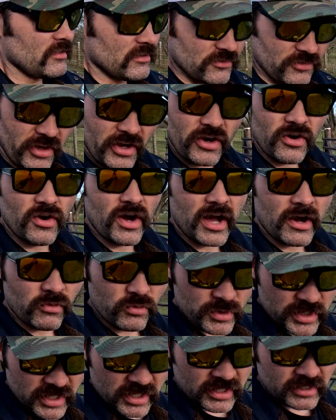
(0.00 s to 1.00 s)
So I
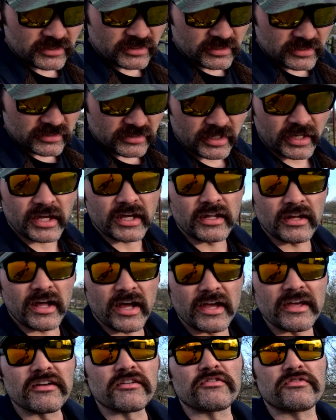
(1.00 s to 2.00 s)
went and
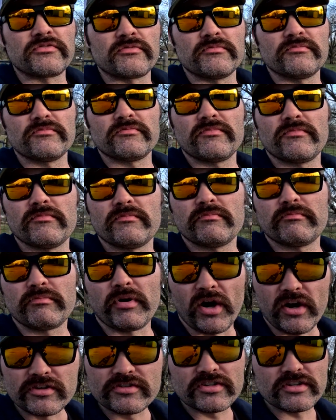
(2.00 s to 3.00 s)
I have
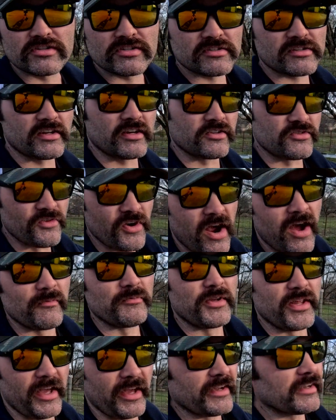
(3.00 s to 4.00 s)
purchased a
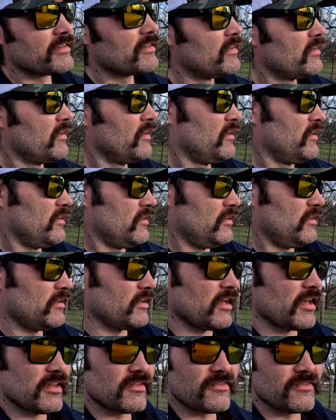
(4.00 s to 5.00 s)
drop deck
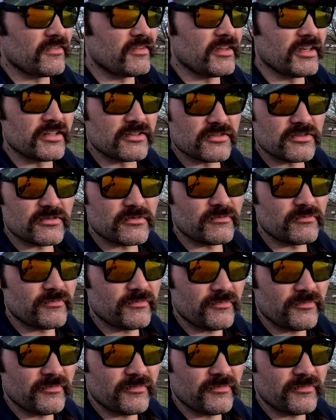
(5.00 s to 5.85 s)
and it's,